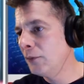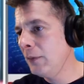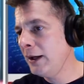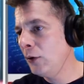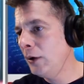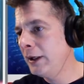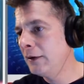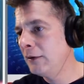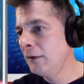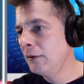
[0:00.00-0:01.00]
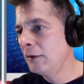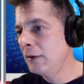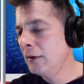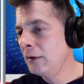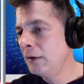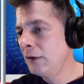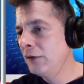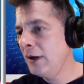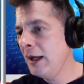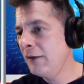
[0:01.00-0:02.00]
Mike Colian
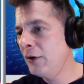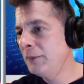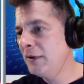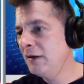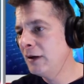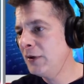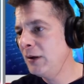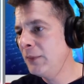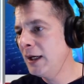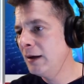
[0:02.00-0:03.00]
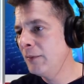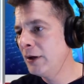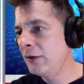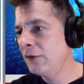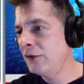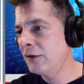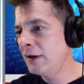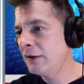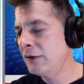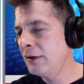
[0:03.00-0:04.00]
said, have Humpty Dumpty pay him another
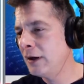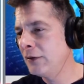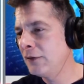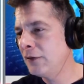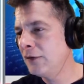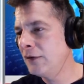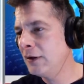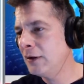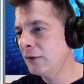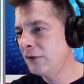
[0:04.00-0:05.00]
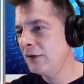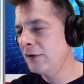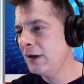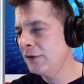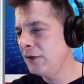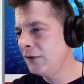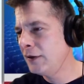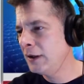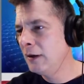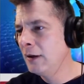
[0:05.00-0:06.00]
$6,000 to sing, or $6,000 to
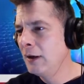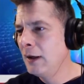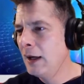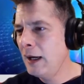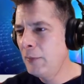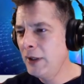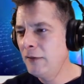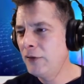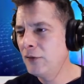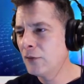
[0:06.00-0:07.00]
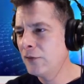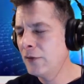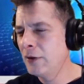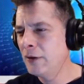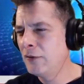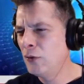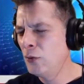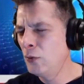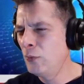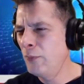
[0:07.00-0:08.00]
sing. I believe he's referring
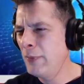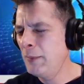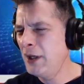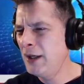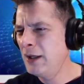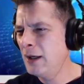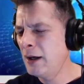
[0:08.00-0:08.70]
to maybe